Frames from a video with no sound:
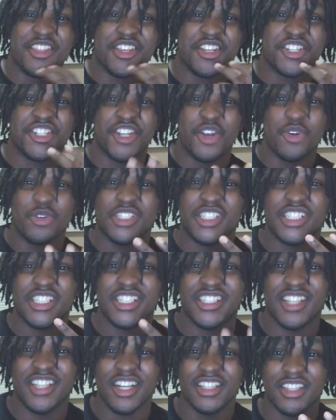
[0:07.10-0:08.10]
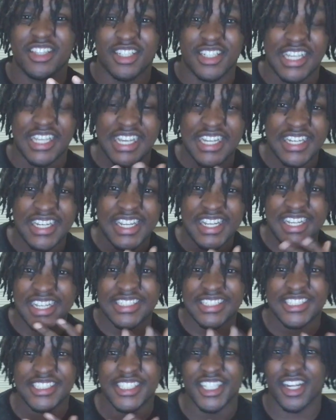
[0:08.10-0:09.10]
show stuck the landing and
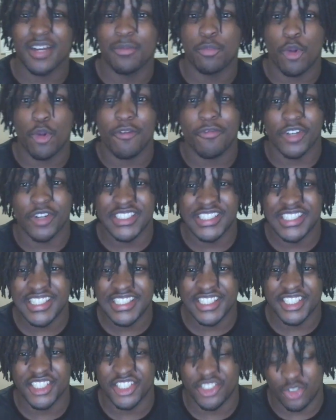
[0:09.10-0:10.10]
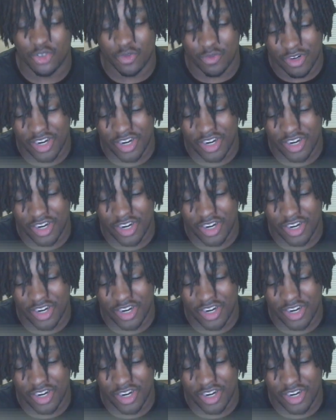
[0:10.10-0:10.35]
set up more for season 2, bro.